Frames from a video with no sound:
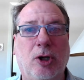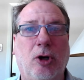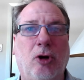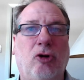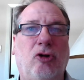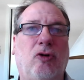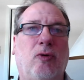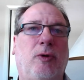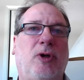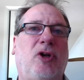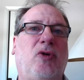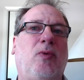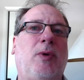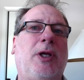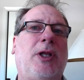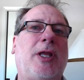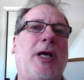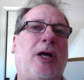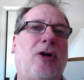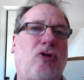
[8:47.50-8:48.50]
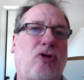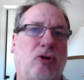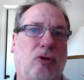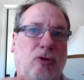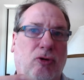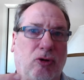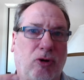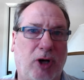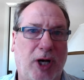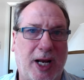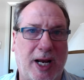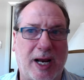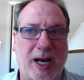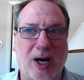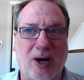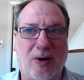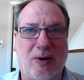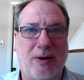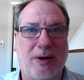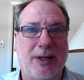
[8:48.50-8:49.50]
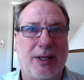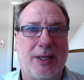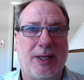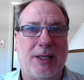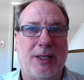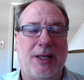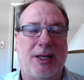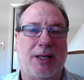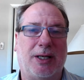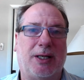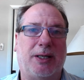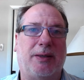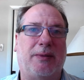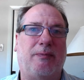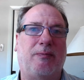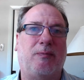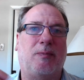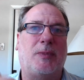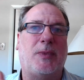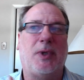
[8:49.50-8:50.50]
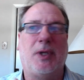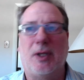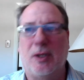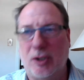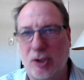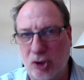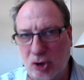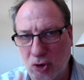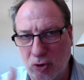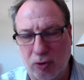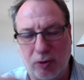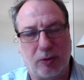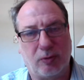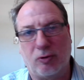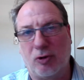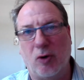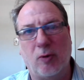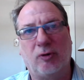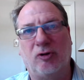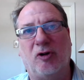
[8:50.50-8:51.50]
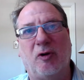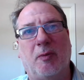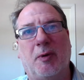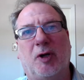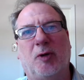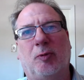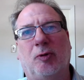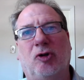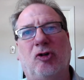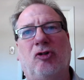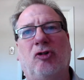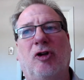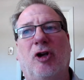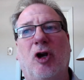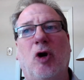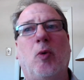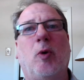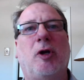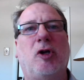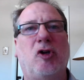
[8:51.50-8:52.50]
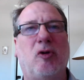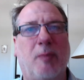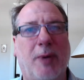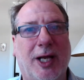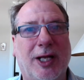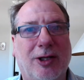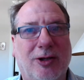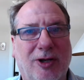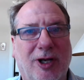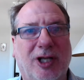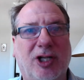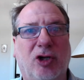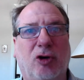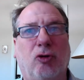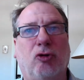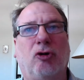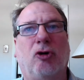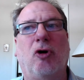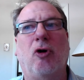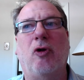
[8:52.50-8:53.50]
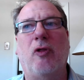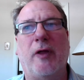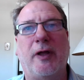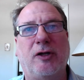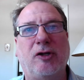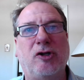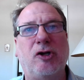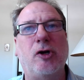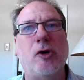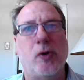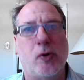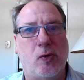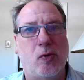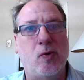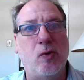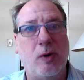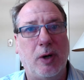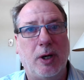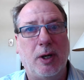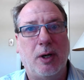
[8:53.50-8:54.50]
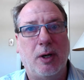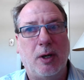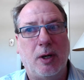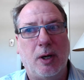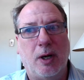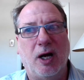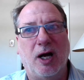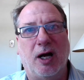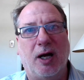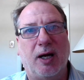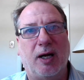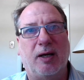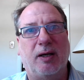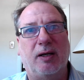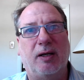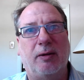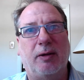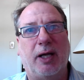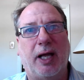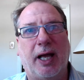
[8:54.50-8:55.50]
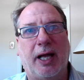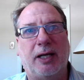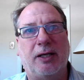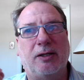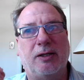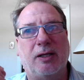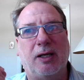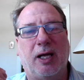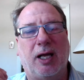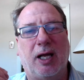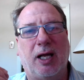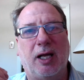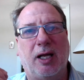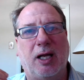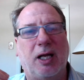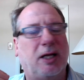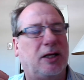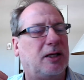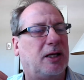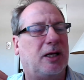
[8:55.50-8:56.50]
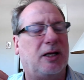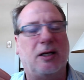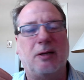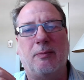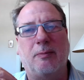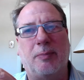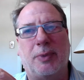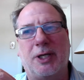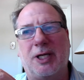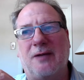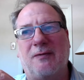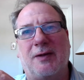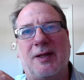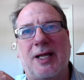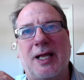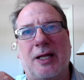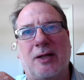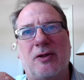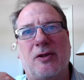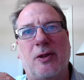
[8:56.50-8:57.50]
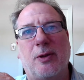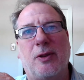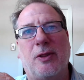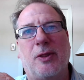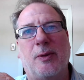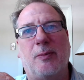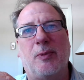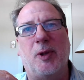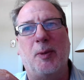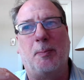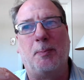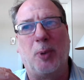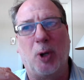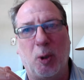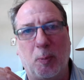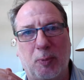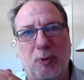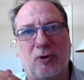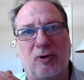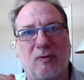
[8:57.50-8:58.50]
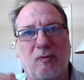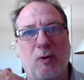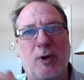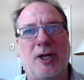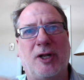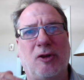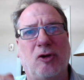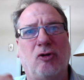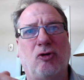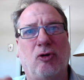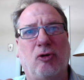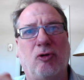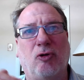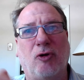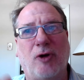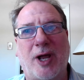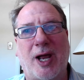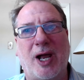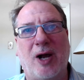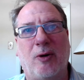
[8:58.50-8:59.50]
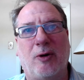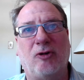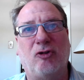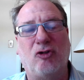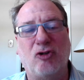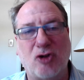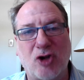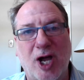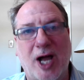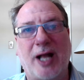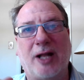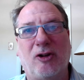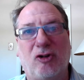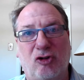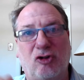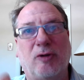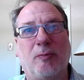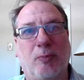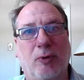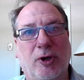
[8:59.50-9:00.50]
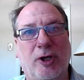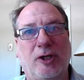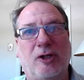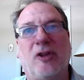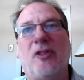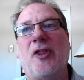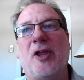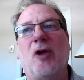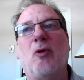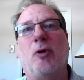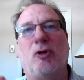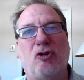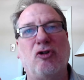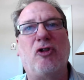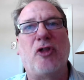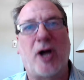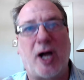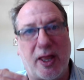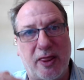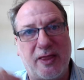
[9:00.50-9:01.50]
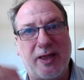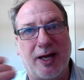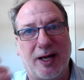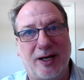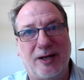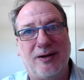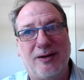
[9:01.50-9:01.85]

So when you read that journal now, um, you're no one's in a better position to know what you meant ten years ago than you. Uh, and and and but even then the, the, purpose of reading the journal now is not simply to think what you thought then